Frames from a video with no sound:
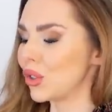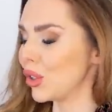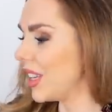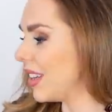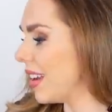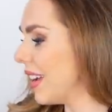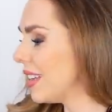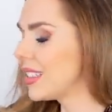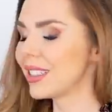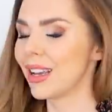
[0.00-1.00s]
chunky
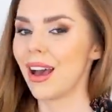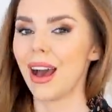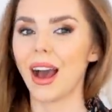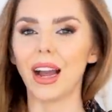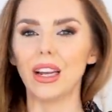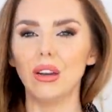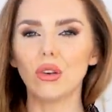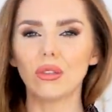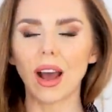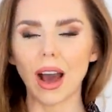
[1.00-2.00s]
knit. I
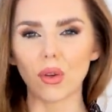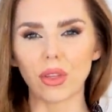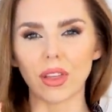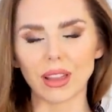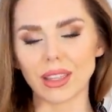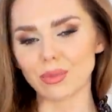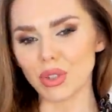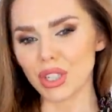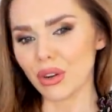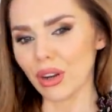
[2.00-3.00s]
love how thick this
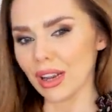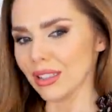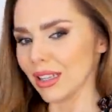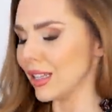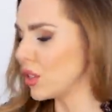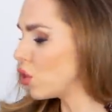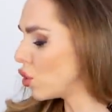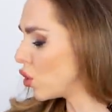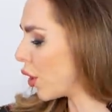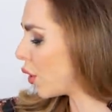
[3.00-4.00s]
material is. It's
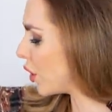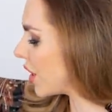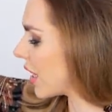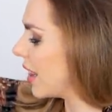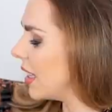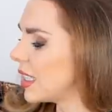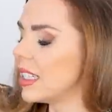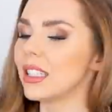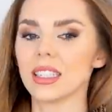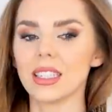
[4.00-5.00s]
so gorgeous. And this
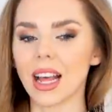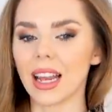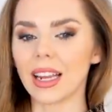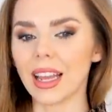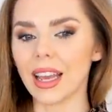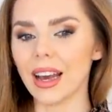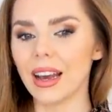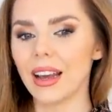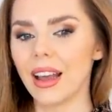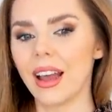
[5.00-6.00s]
little detailing
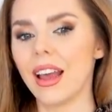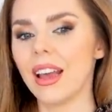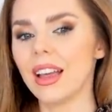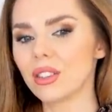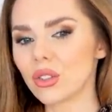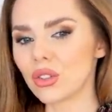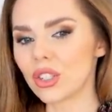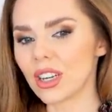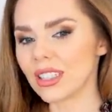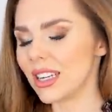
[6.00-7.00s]
here is
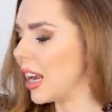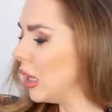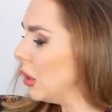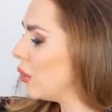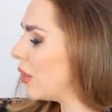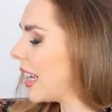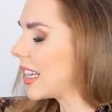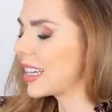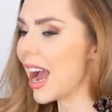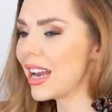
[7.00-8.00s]
such a nice detail. I love
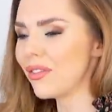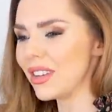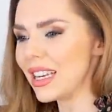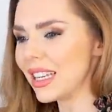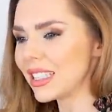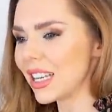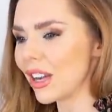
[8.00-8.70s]
like kind of knits